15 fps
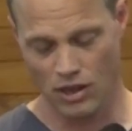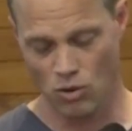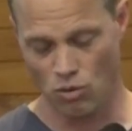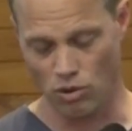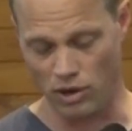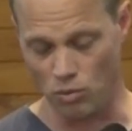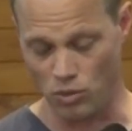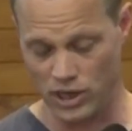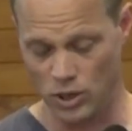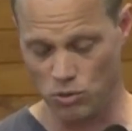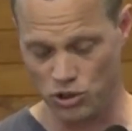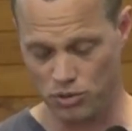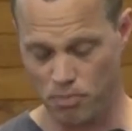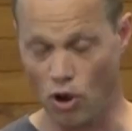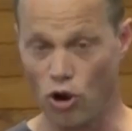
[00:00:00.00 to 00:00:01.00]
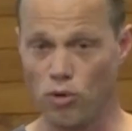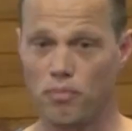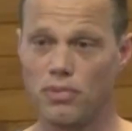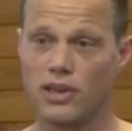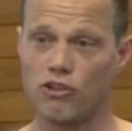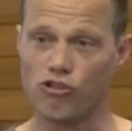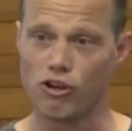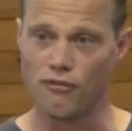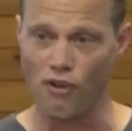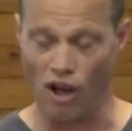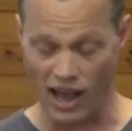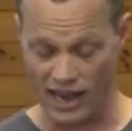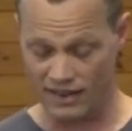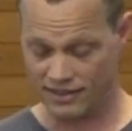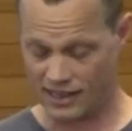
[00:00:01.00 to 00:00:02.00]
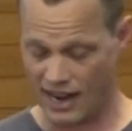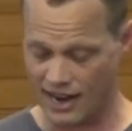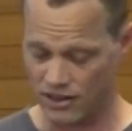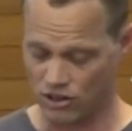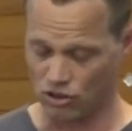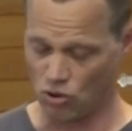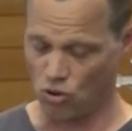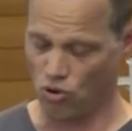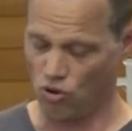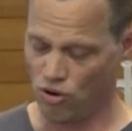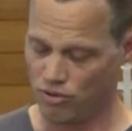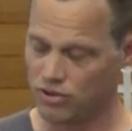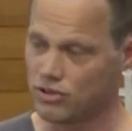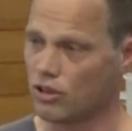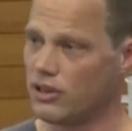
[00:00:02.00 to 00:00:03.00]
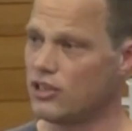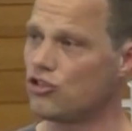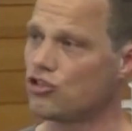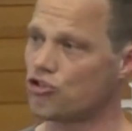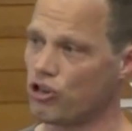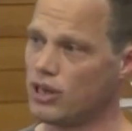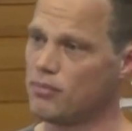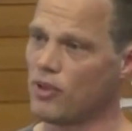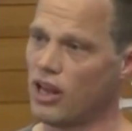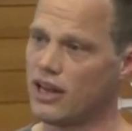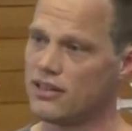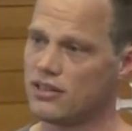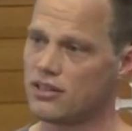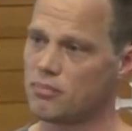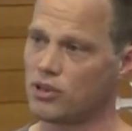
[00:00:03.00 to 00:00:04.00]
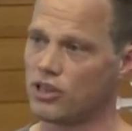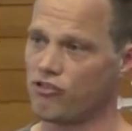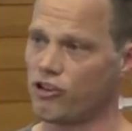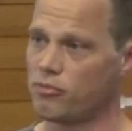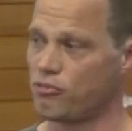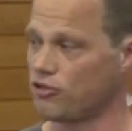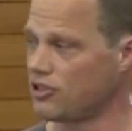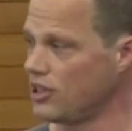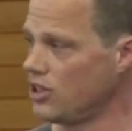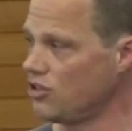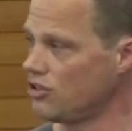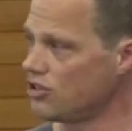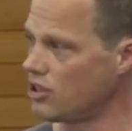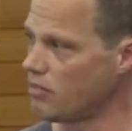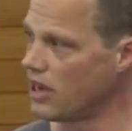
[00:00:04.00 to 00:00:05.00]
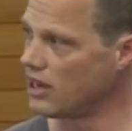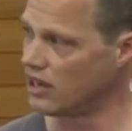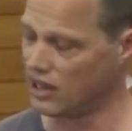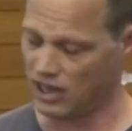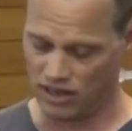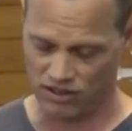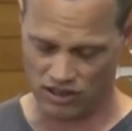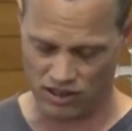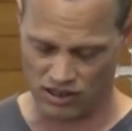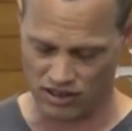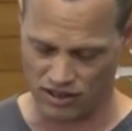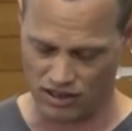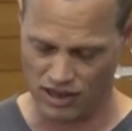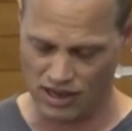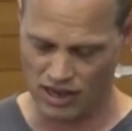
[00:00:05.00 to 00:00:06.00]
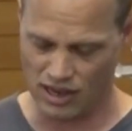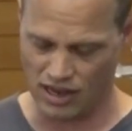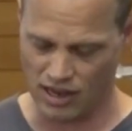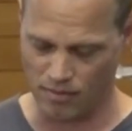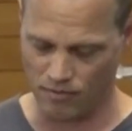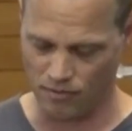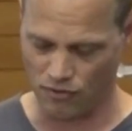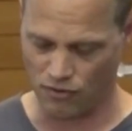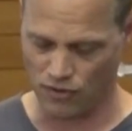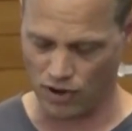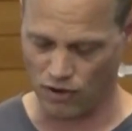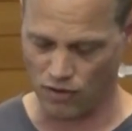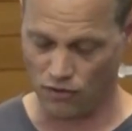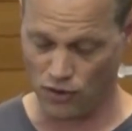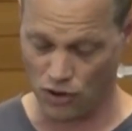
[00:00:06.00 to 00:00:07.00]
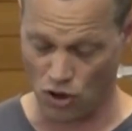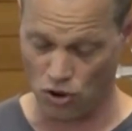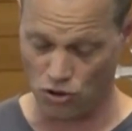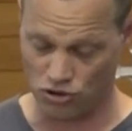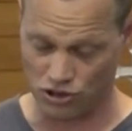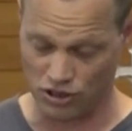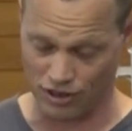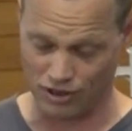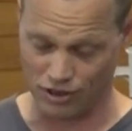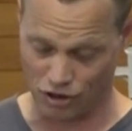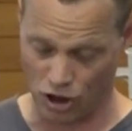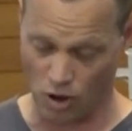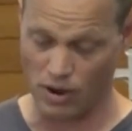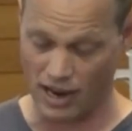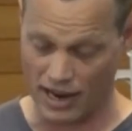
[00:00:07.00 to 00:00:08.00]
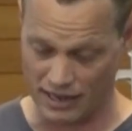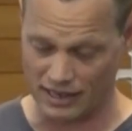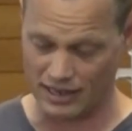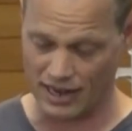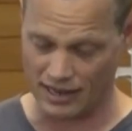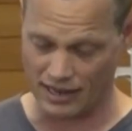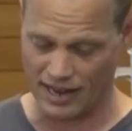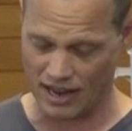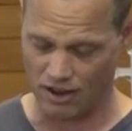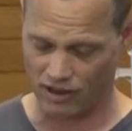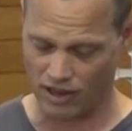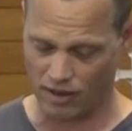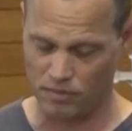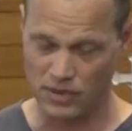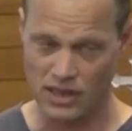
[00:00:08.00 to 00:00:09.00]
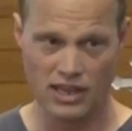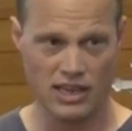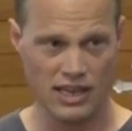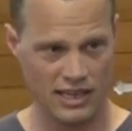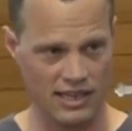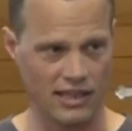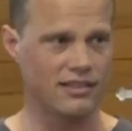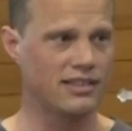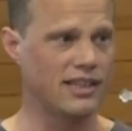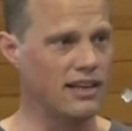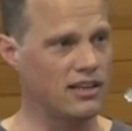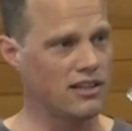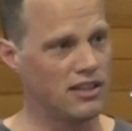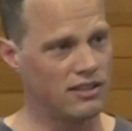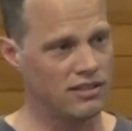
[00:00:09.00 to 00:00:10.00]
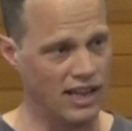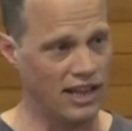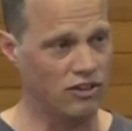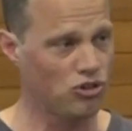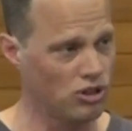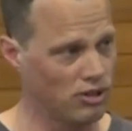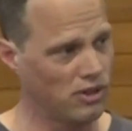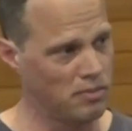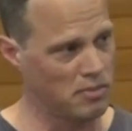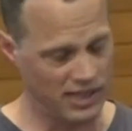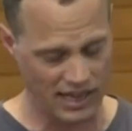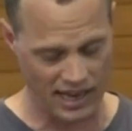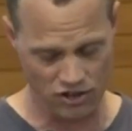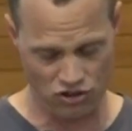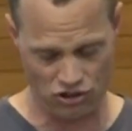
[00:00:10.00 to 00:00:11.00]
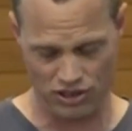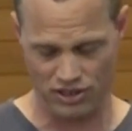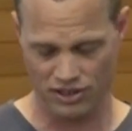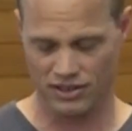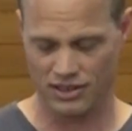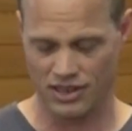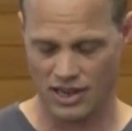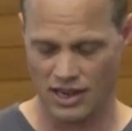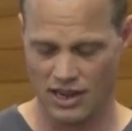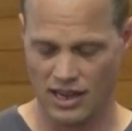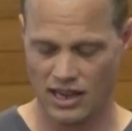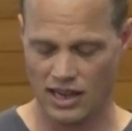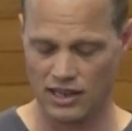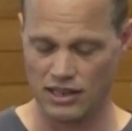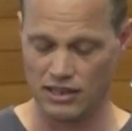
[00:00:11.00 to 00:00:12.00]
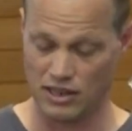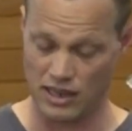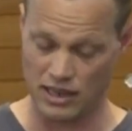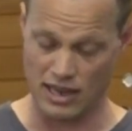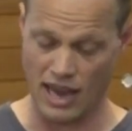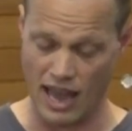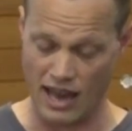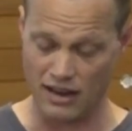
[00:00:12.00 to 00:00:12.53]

When he was Pope, he revised canon law, so he streamlined disciplinary procedures to make it easier for those to go ahead and get an outcome. He extended the statute of limitations. He